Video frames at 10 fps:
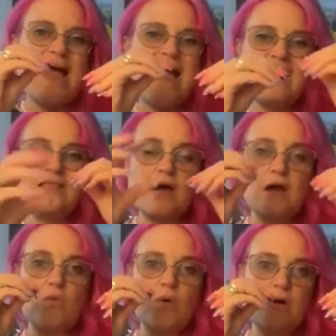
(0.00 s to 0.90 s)
and
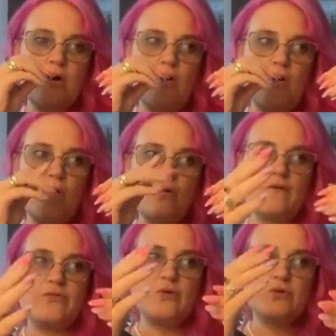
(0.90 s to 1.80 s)
then when all
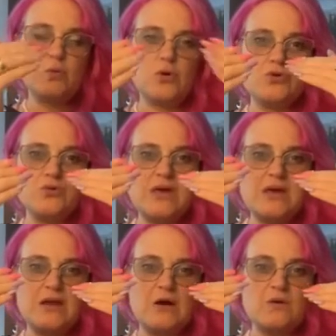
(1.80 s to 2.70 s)
of those words are
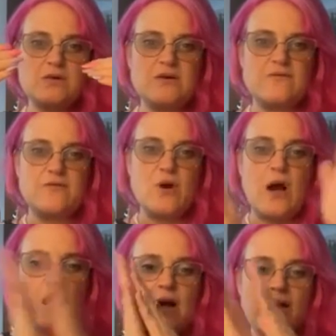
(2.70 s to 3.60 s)
taken out except for
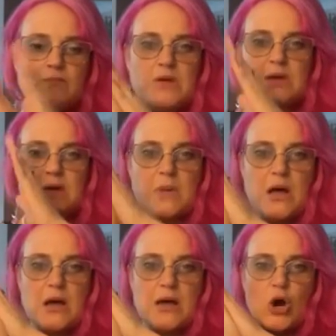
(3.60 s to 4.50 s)
I, me,
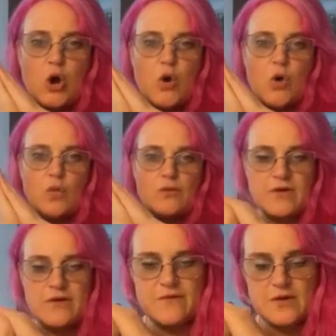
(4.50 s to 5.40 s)
my, all of
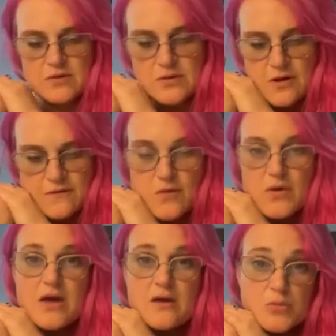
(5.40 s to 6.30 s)
that fun stuff,
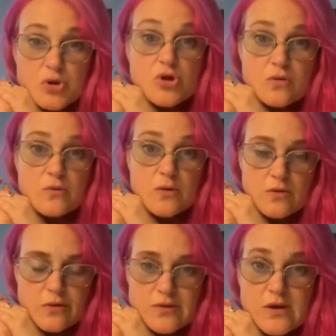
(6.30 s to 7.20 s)
okay? And I'm going to show you what it
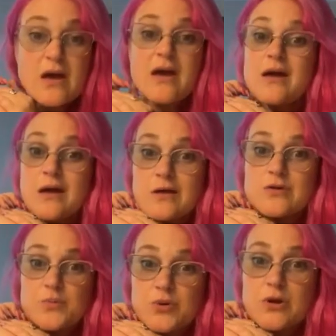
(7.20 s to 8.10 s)
looks like.
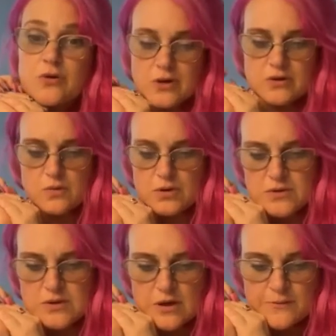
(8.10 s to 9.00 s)
It's pretty crazy when you
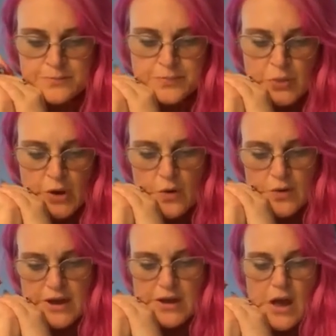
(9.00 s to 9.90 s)
see it.
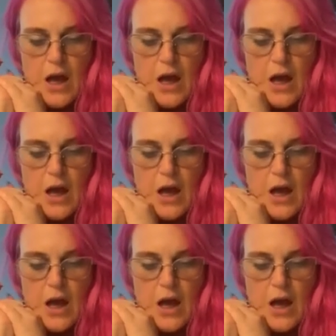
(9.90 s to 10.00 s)
Okay,